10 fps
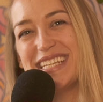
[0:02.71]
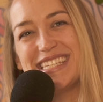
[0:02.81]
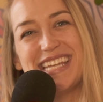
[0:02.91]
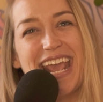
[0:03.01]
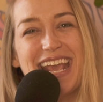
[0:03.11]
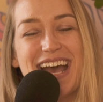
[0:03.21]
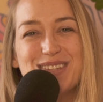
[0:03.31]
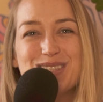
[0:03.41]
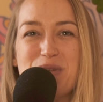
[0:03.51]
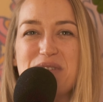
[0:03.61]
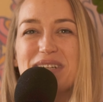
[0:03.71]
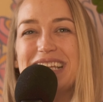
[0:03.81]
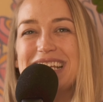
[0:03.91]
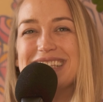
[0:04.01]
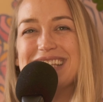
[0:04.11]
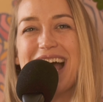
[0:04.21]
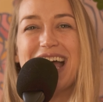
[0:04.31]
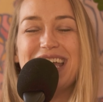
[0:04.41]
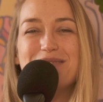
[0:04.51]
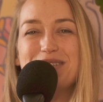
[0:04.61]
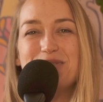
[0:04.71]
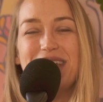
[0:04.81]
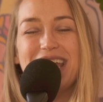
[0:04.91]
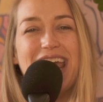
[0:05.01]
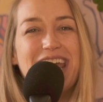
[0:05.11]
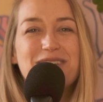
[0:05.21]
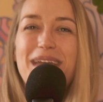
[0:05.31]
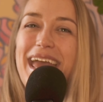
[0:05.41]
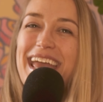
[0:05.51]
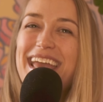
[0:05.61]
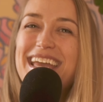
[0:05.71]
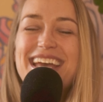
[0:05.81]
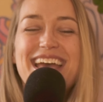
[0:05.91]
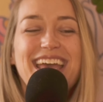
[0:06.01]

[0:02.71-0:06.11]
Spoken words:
and today on Sweet Release, I am doing an AMA.